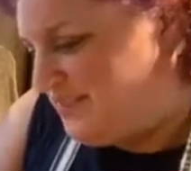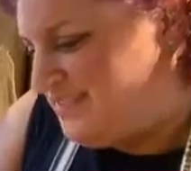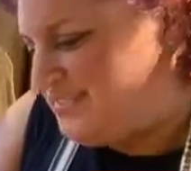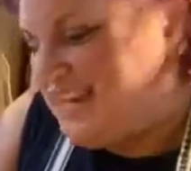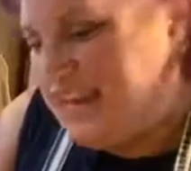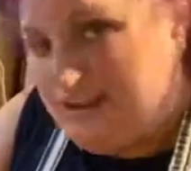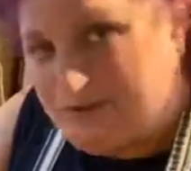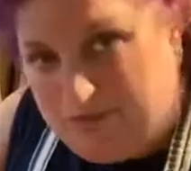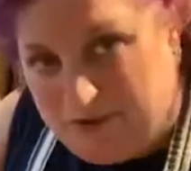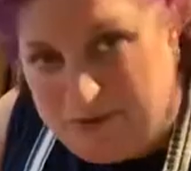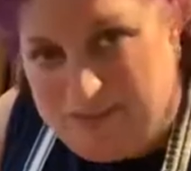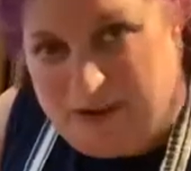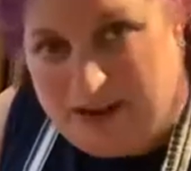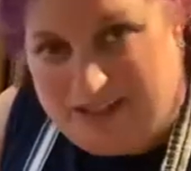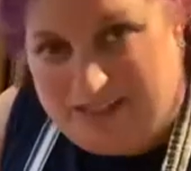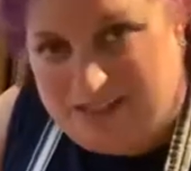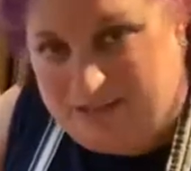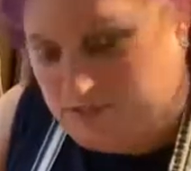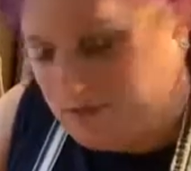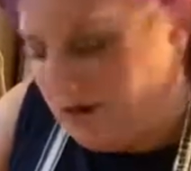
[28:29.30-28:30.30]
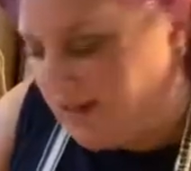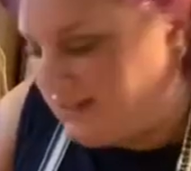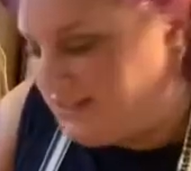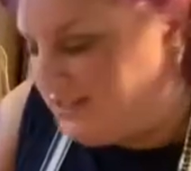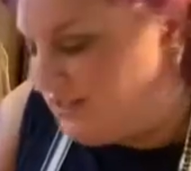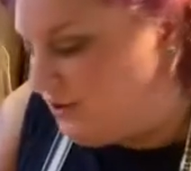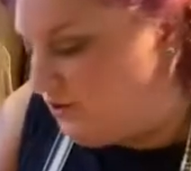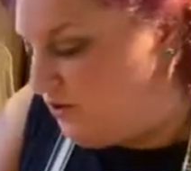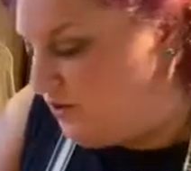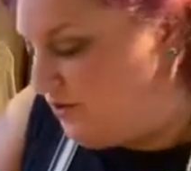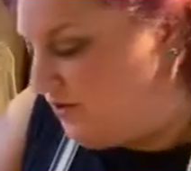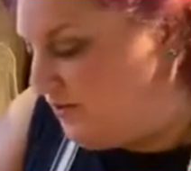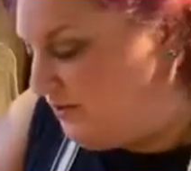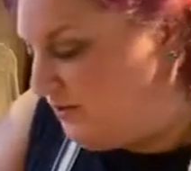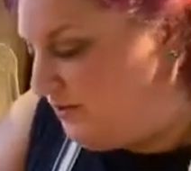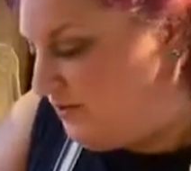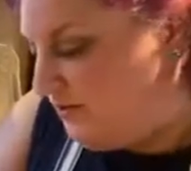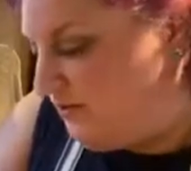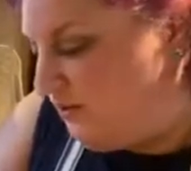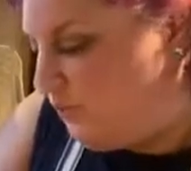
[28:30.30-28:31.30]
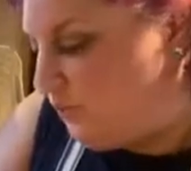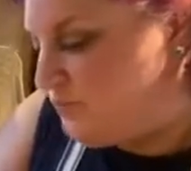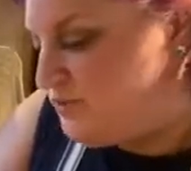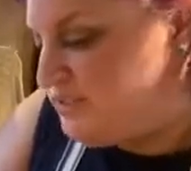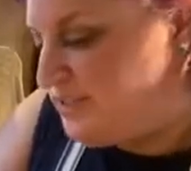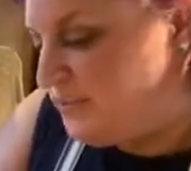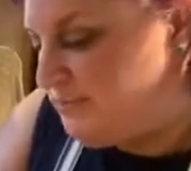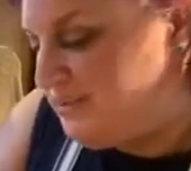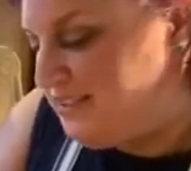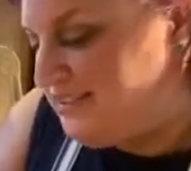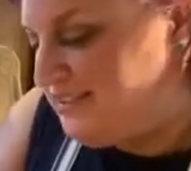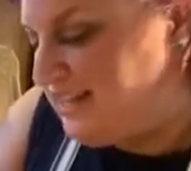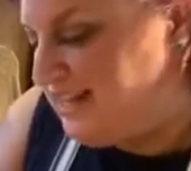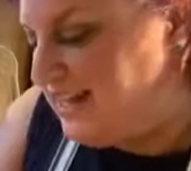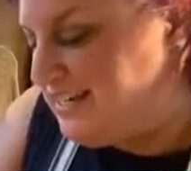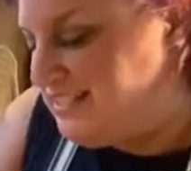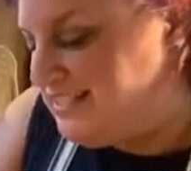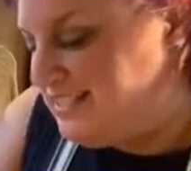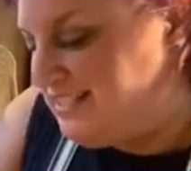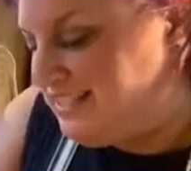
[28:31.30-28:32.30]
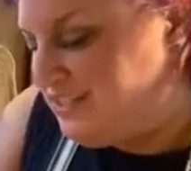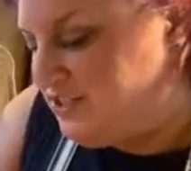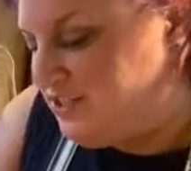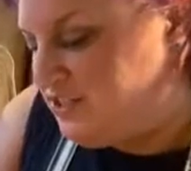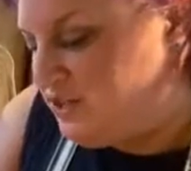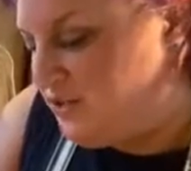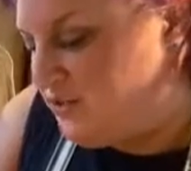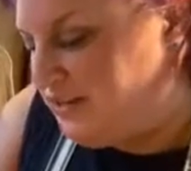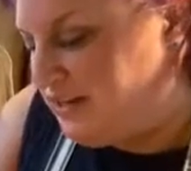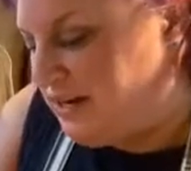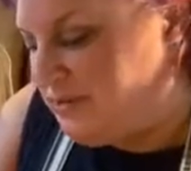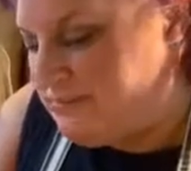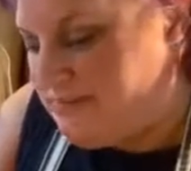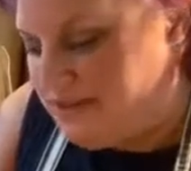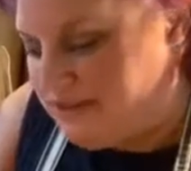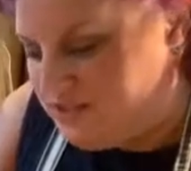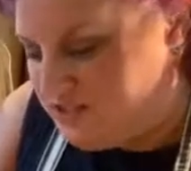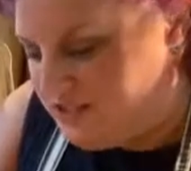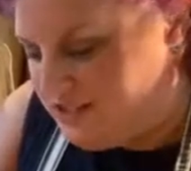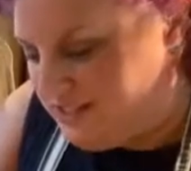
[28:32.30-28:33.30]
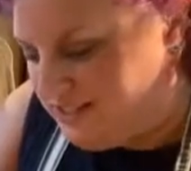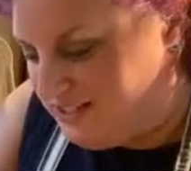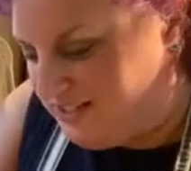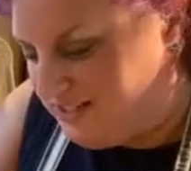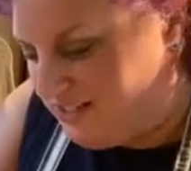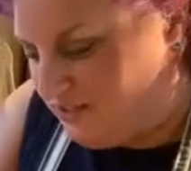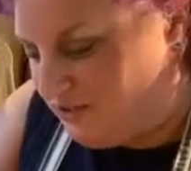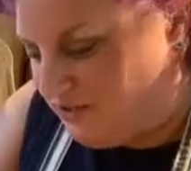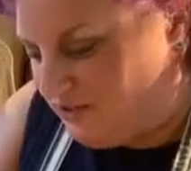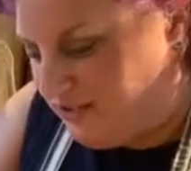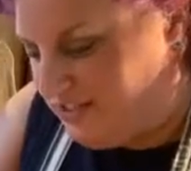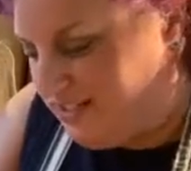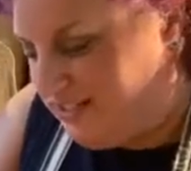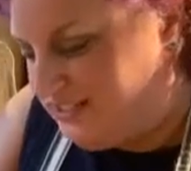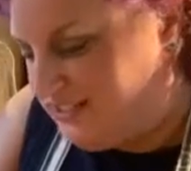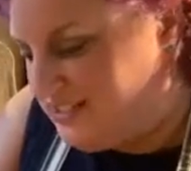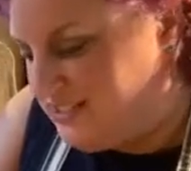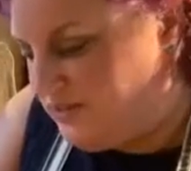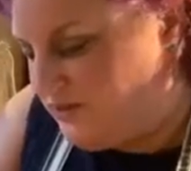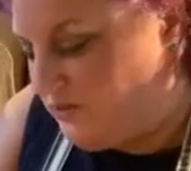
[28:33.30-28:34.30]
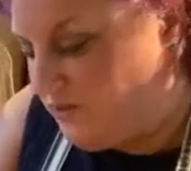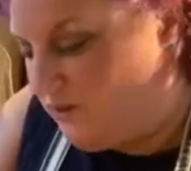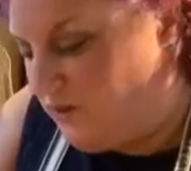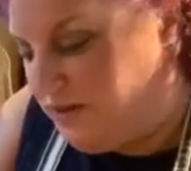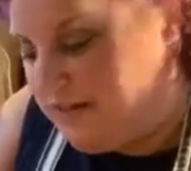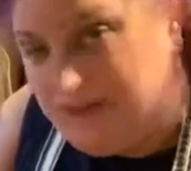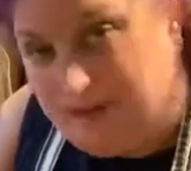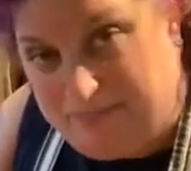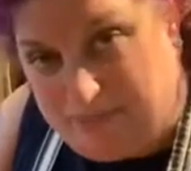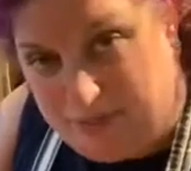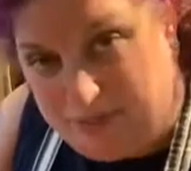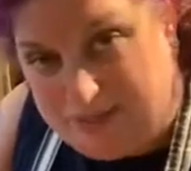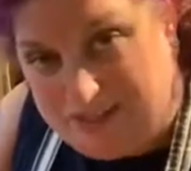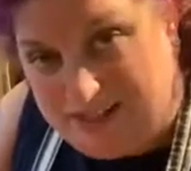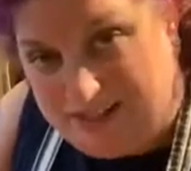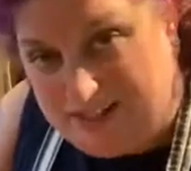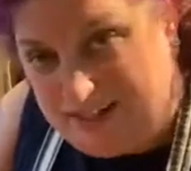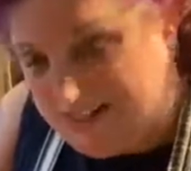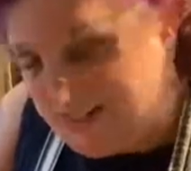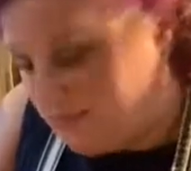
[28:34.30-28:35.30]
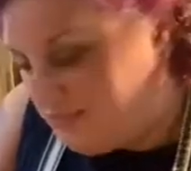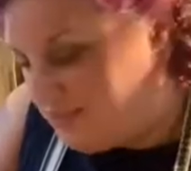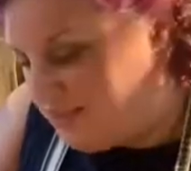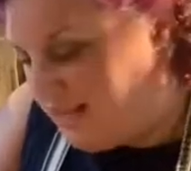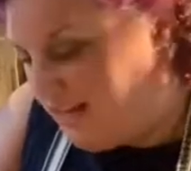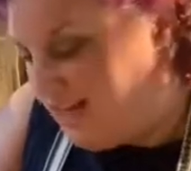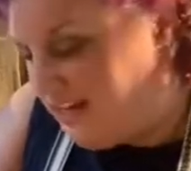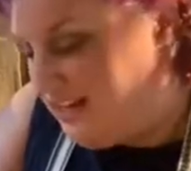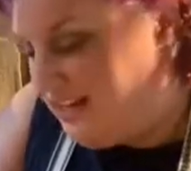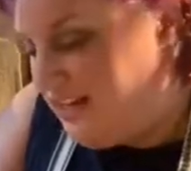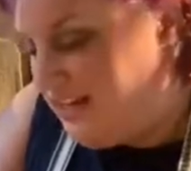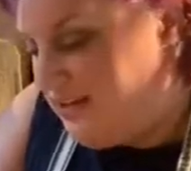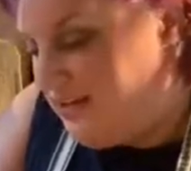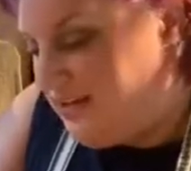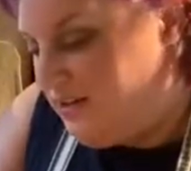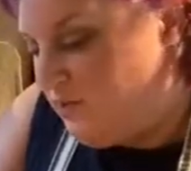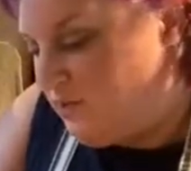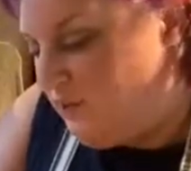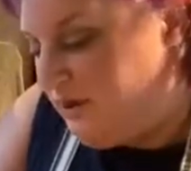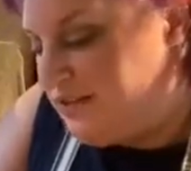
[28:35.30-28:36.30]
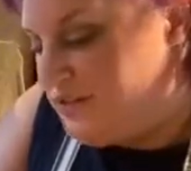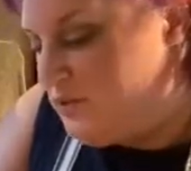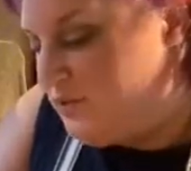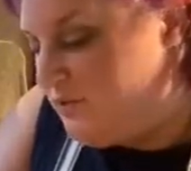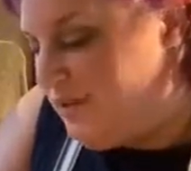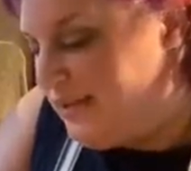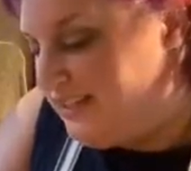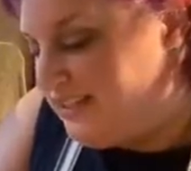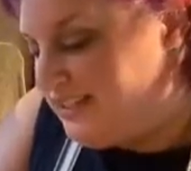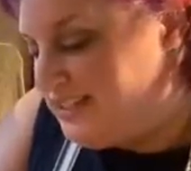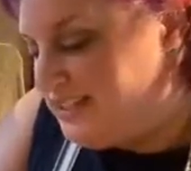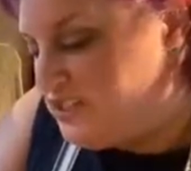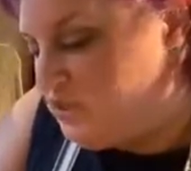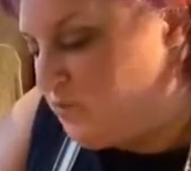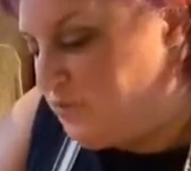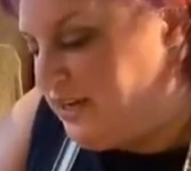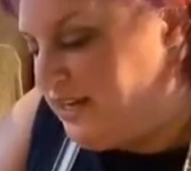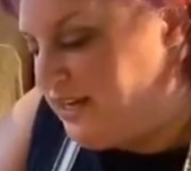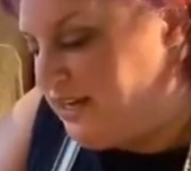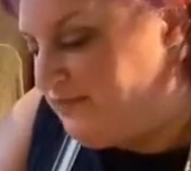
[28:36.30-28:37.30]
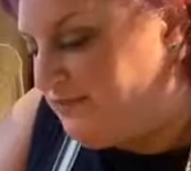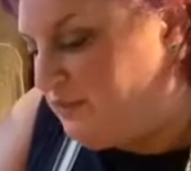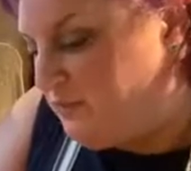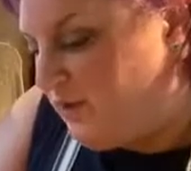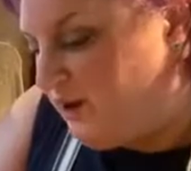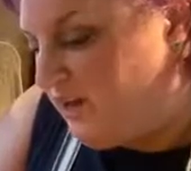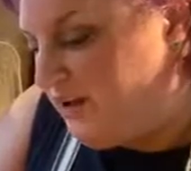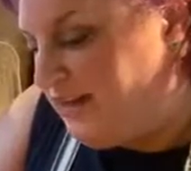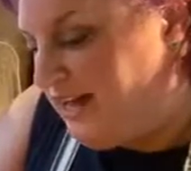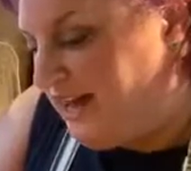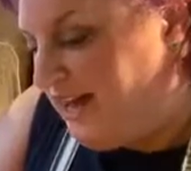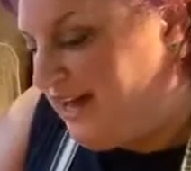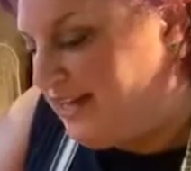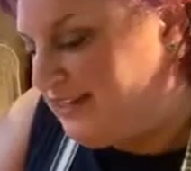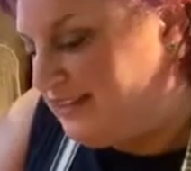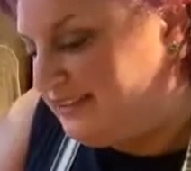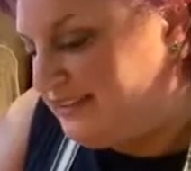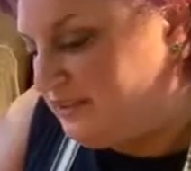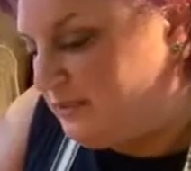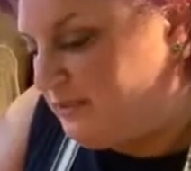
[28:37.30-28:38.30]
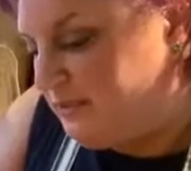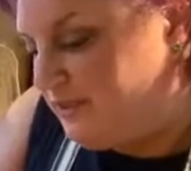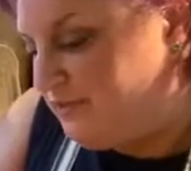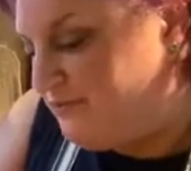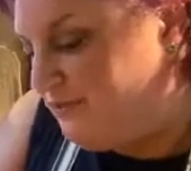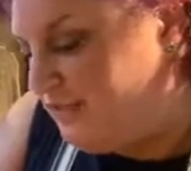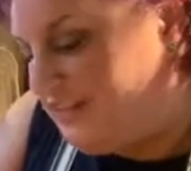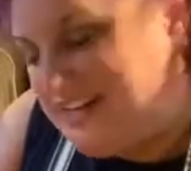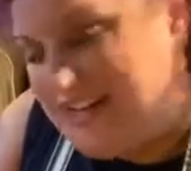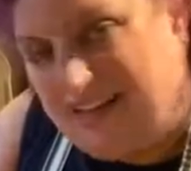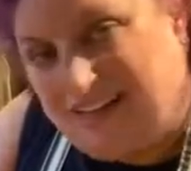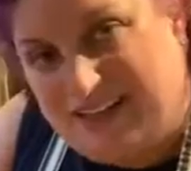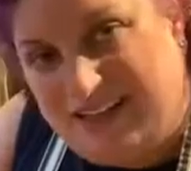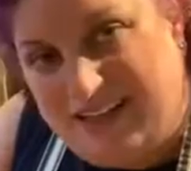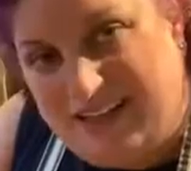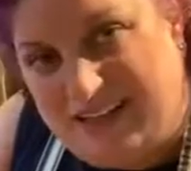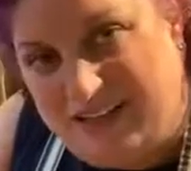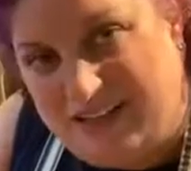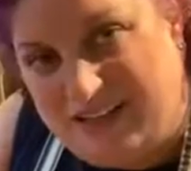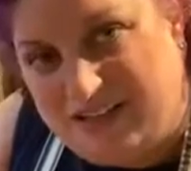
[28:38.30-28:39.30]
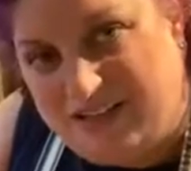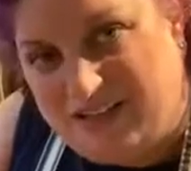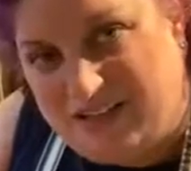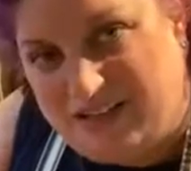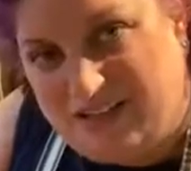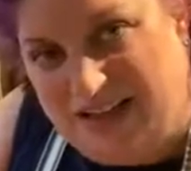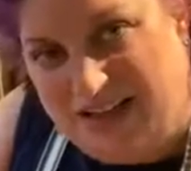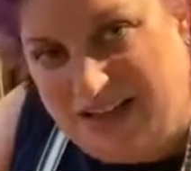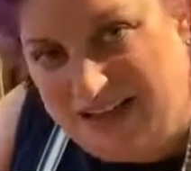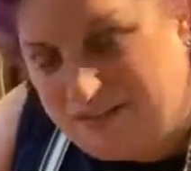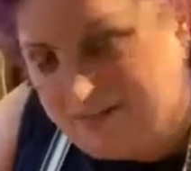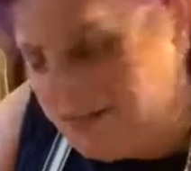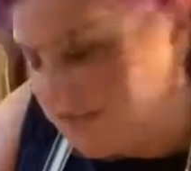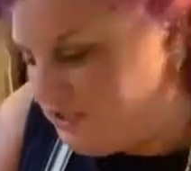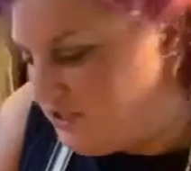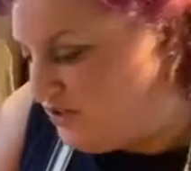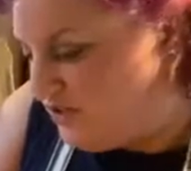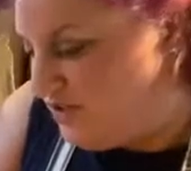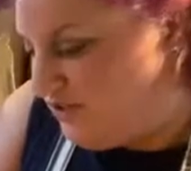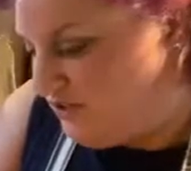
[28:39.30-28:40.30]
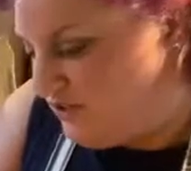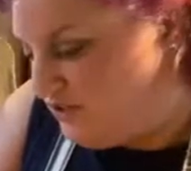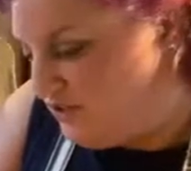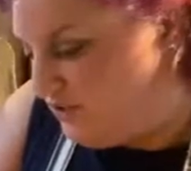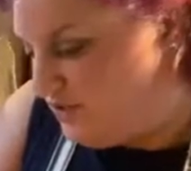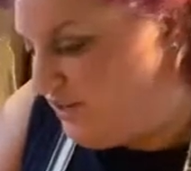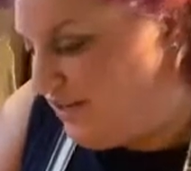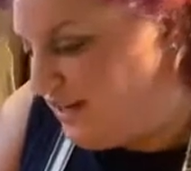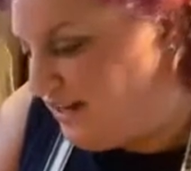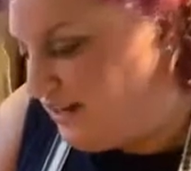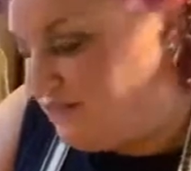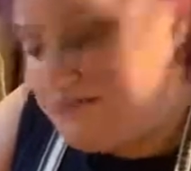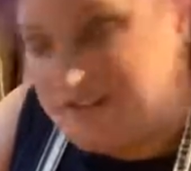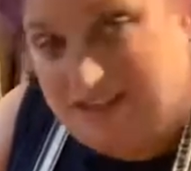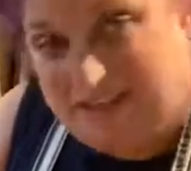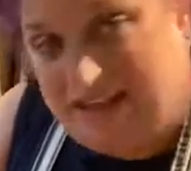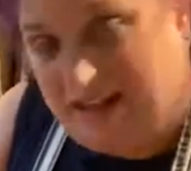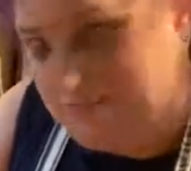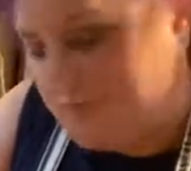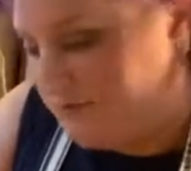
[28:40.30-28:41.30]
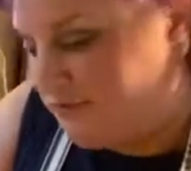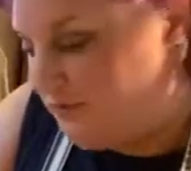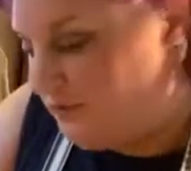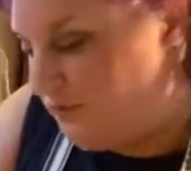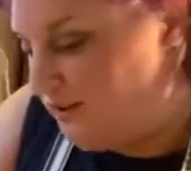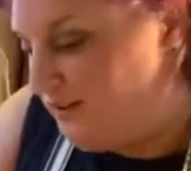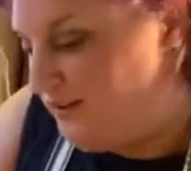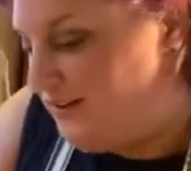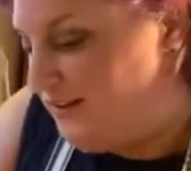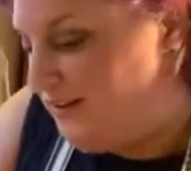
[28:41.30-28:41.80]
Savory matzo brei. So something that I didn't do that I mentioned in the ingredients when I posted this was that when you make it sweet, if you want to add a little bit of vanilla into the egg mixture, you can do that. I've done that before.